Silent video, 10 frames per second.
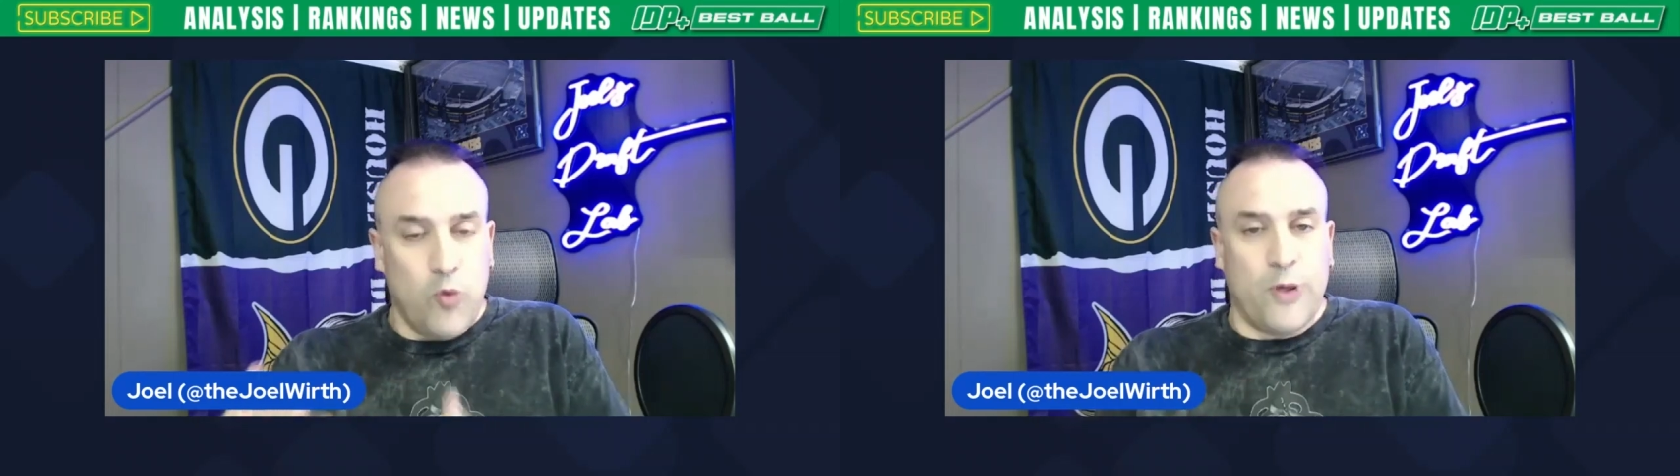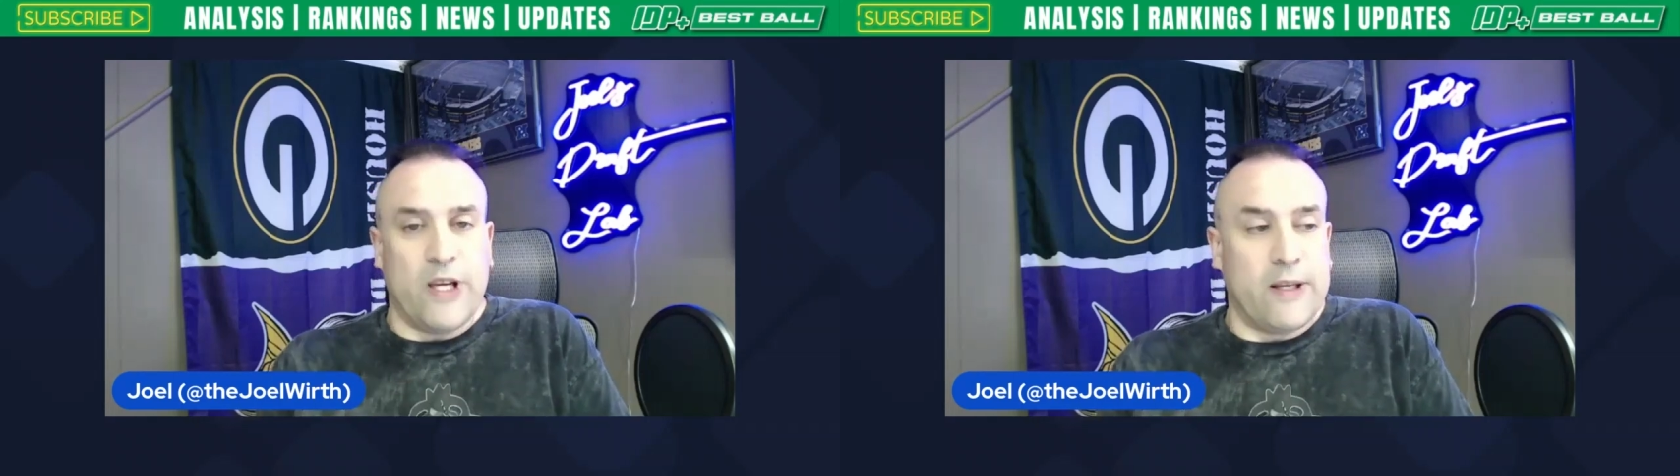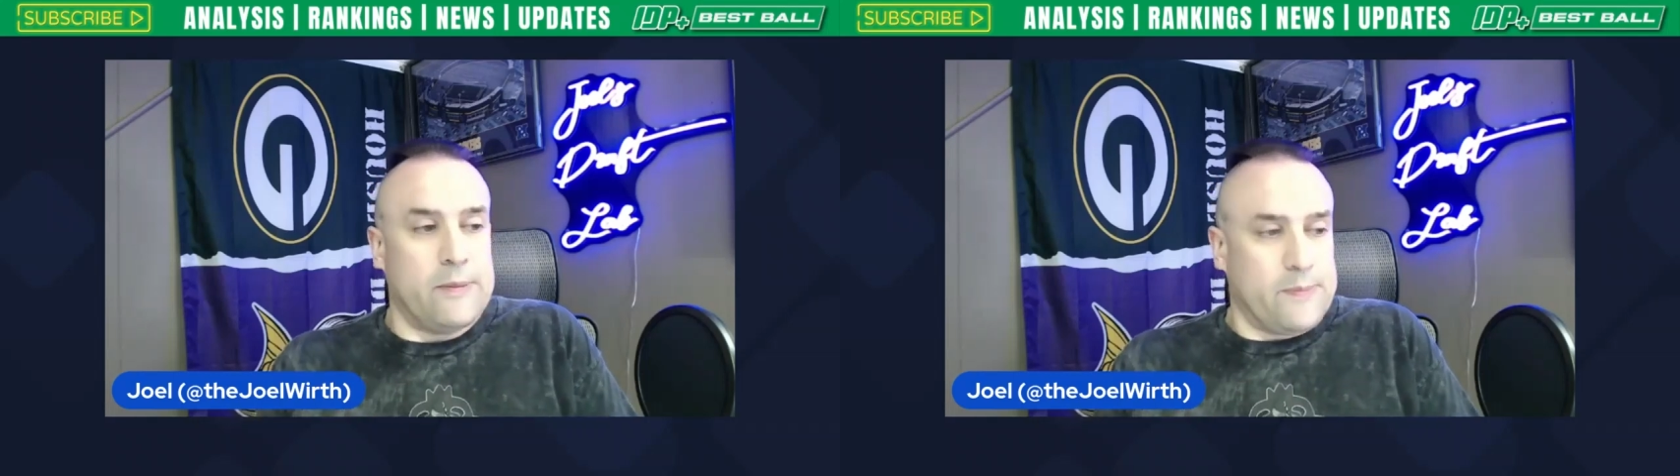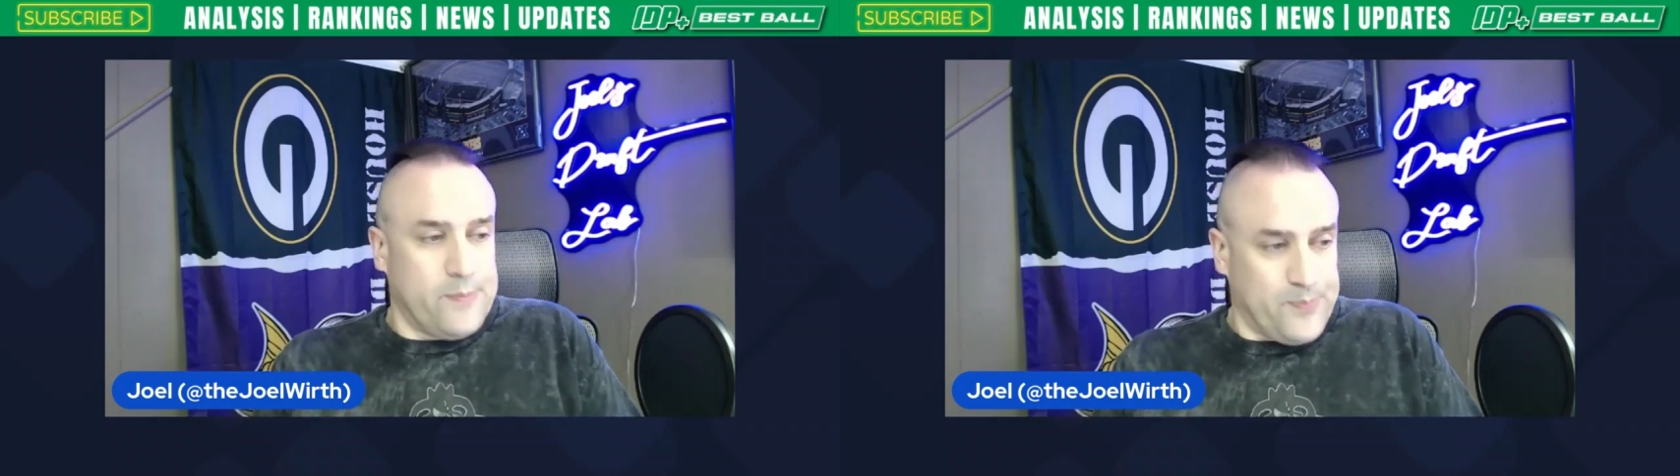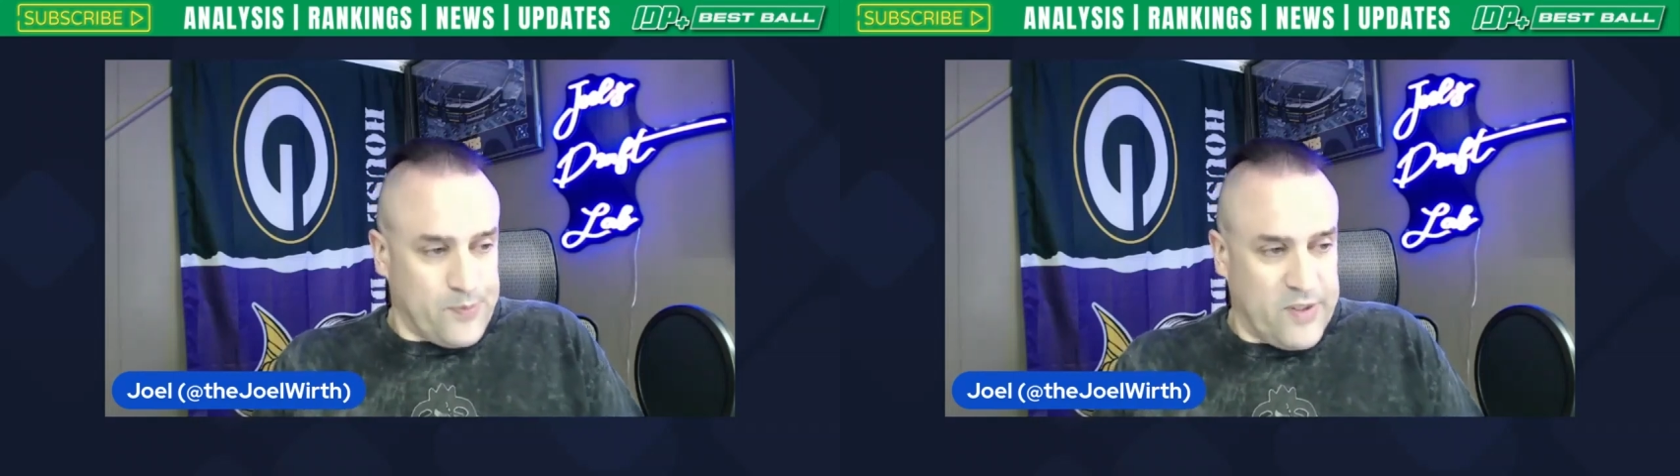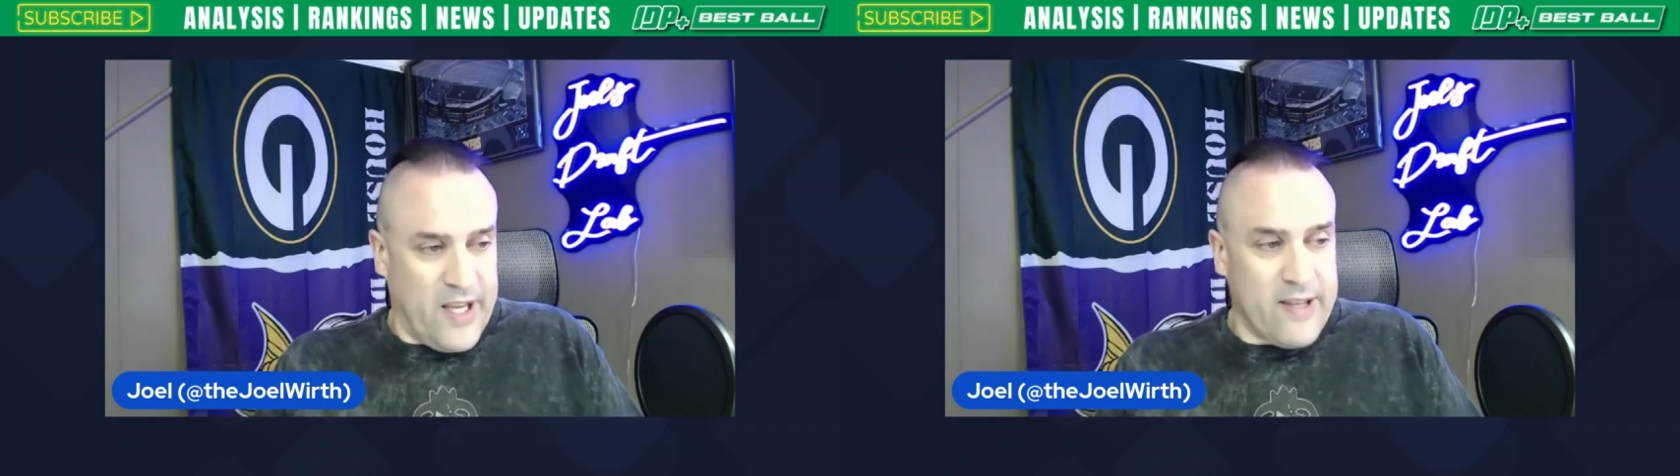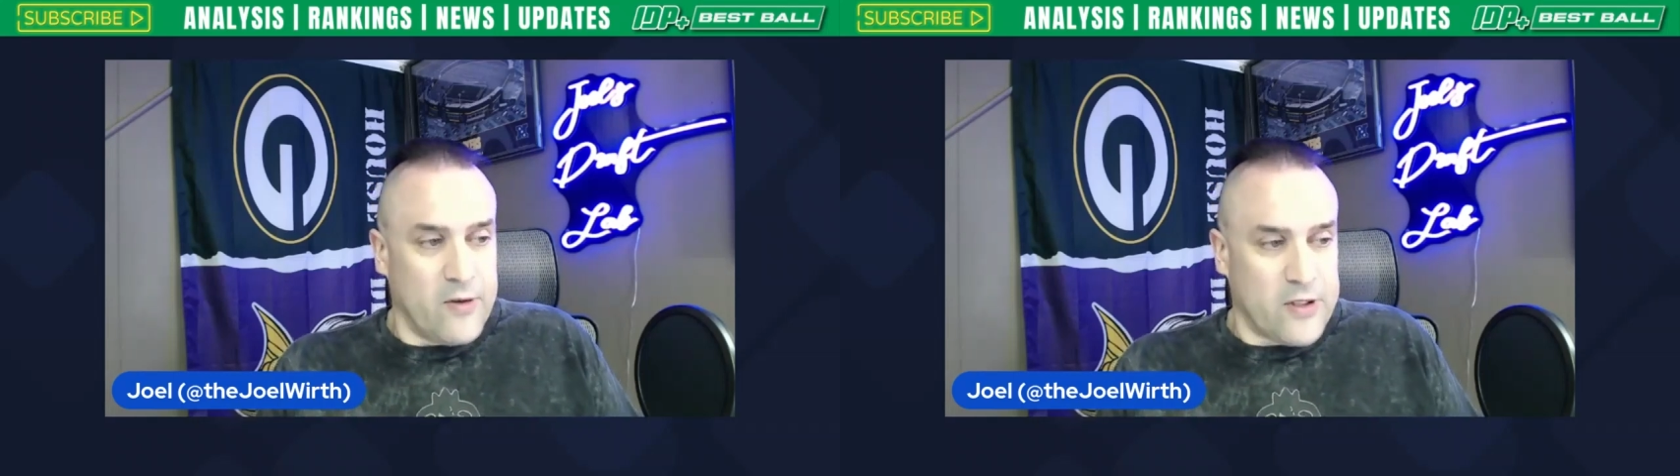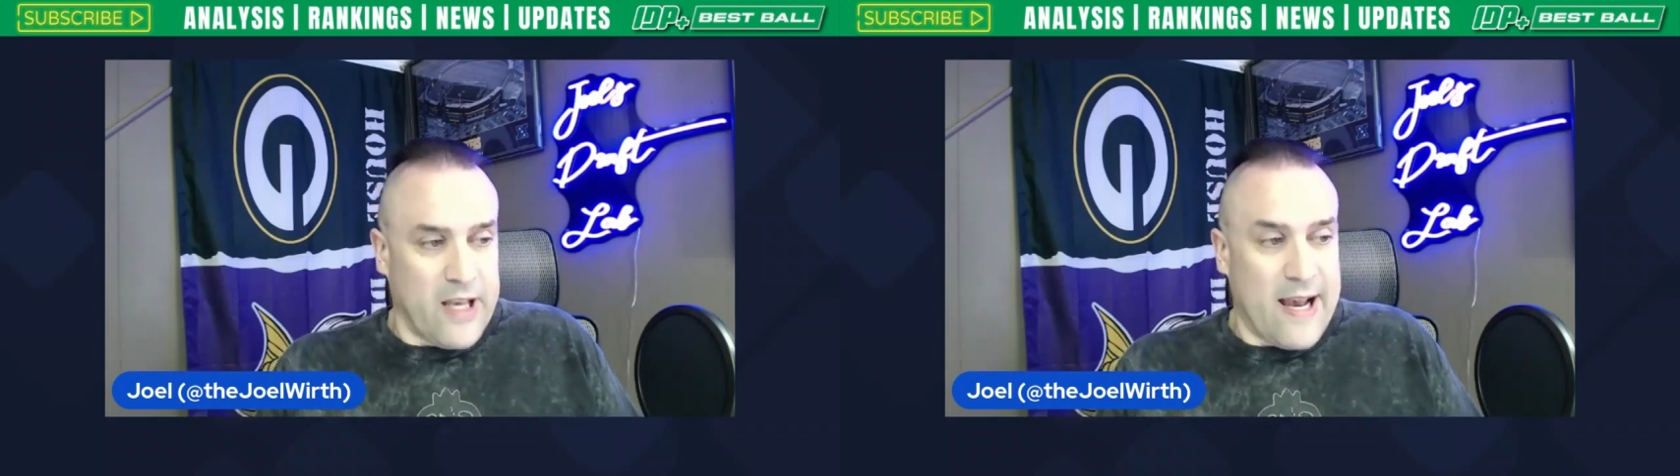in, take
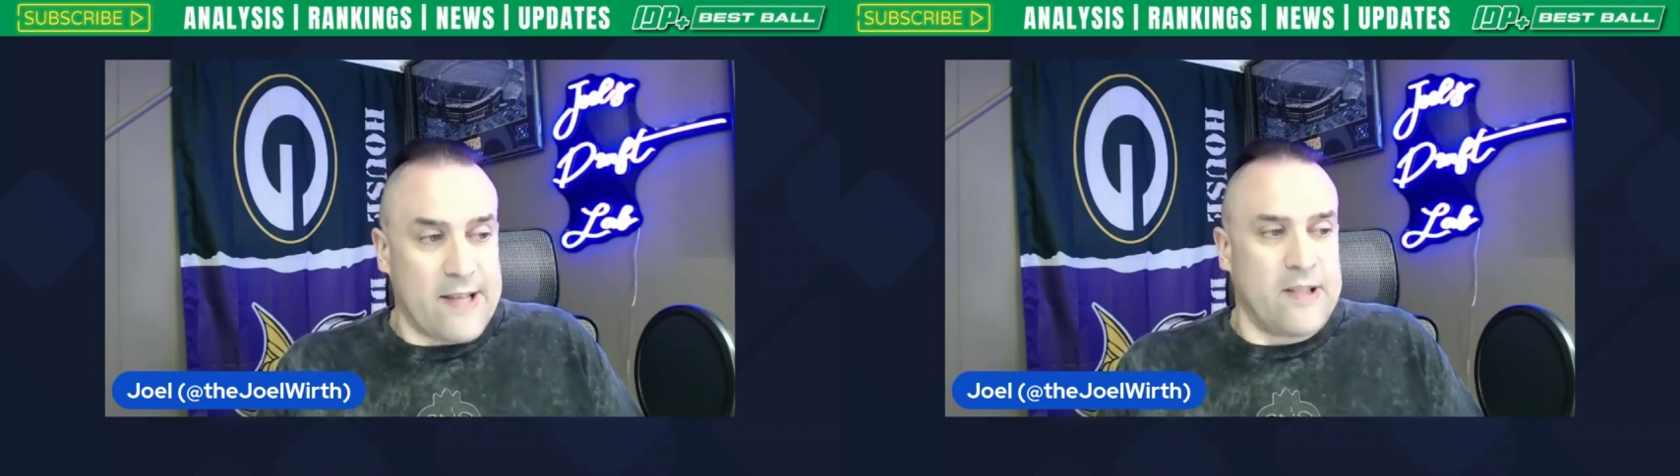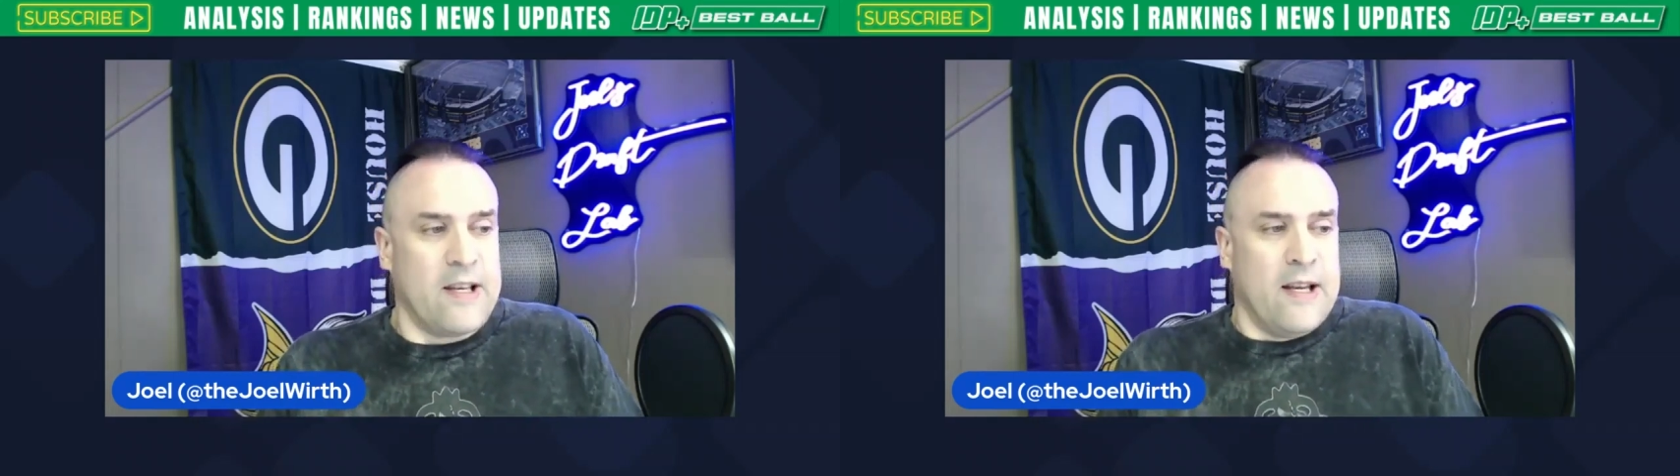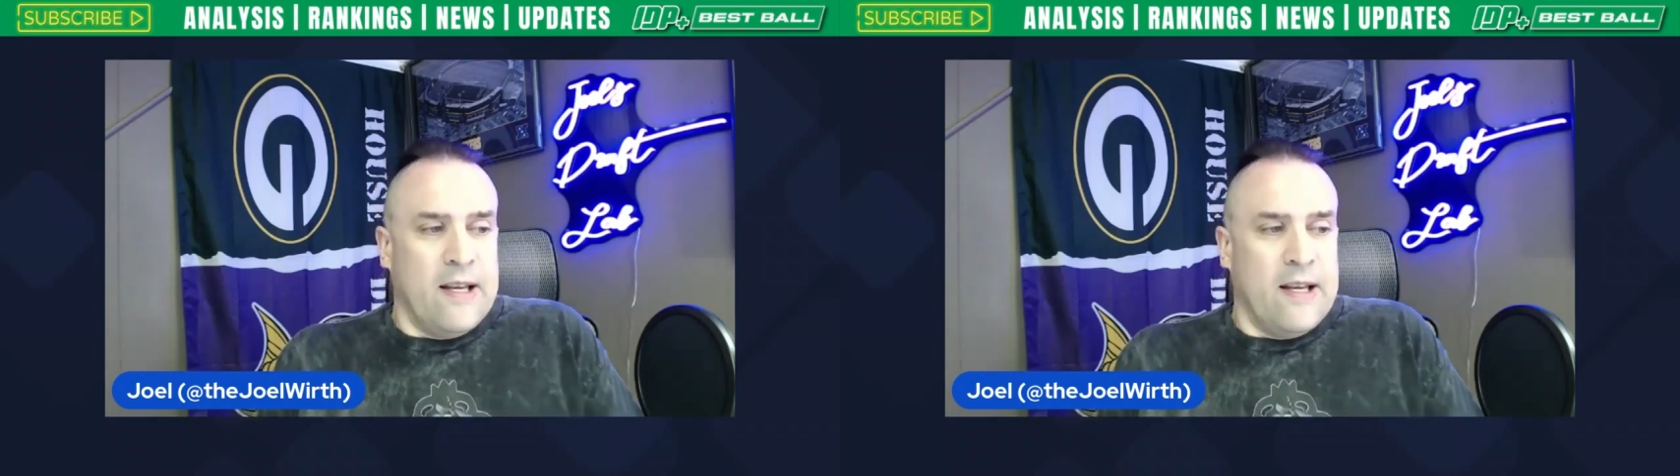those guys,